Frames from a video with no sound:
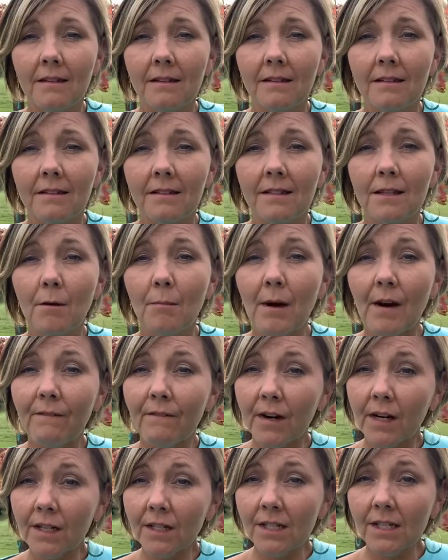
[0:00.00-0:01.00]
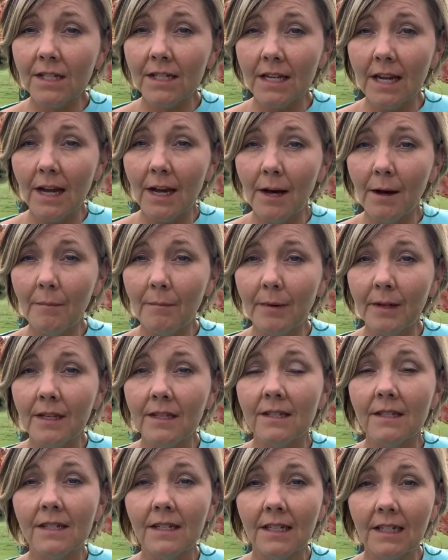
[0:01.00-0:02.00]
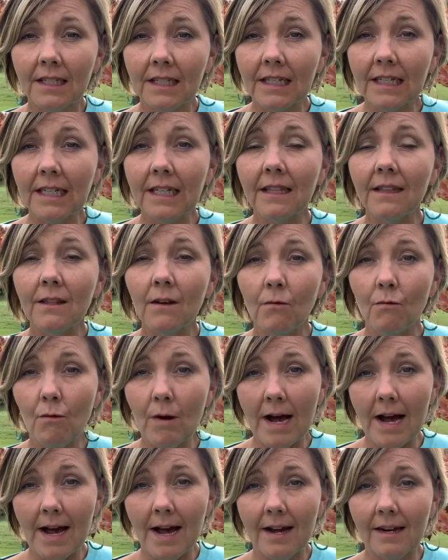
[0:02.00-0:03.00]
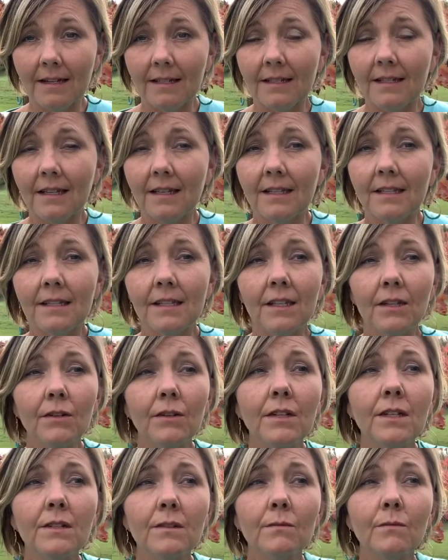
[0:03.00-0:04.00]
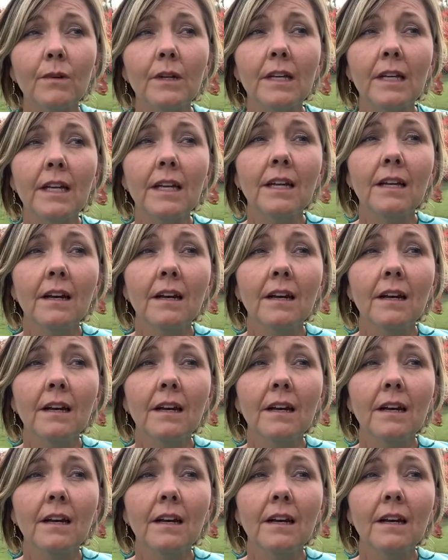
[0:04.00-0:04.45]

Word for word: So my first step is to clean the wax. As soon as we